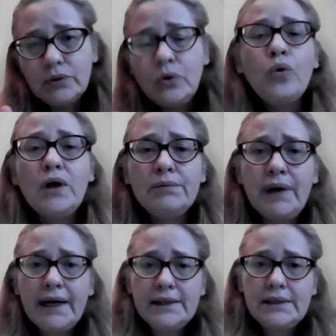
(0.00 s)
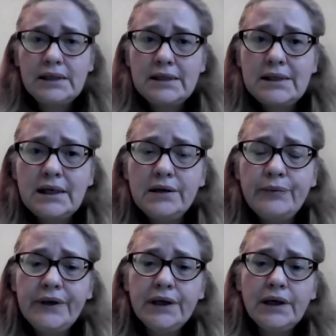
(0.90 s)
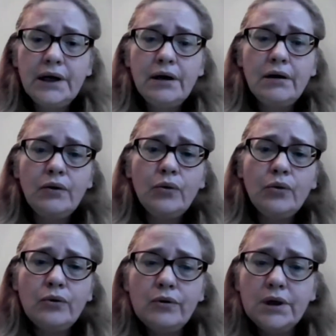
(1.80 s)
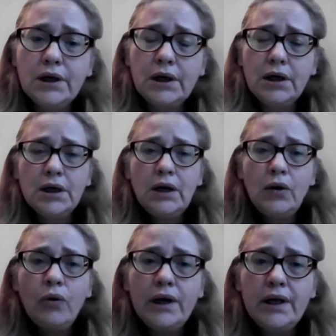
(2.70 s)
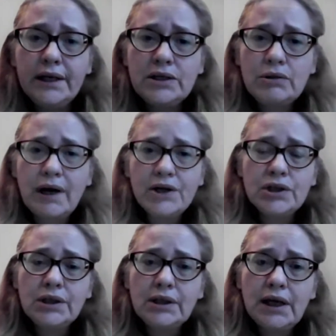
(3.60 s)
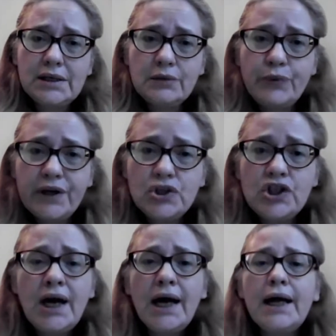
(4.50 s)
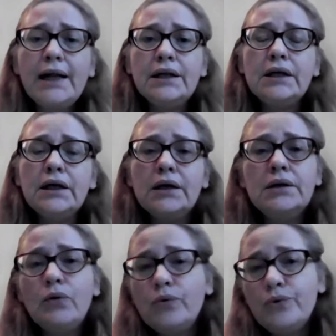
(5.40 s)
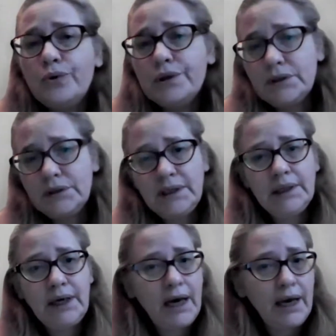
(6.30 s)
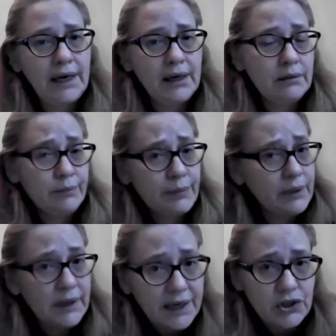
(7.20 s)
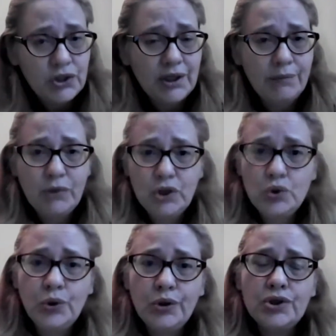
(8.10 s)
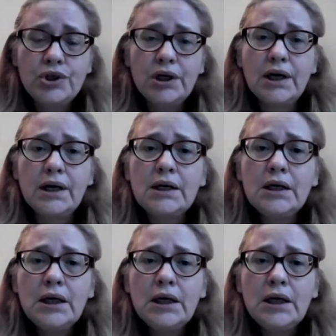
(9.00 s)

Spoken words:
coal mines in Serbia or oil extraction in Azerbaijan or the large dam in Georgia,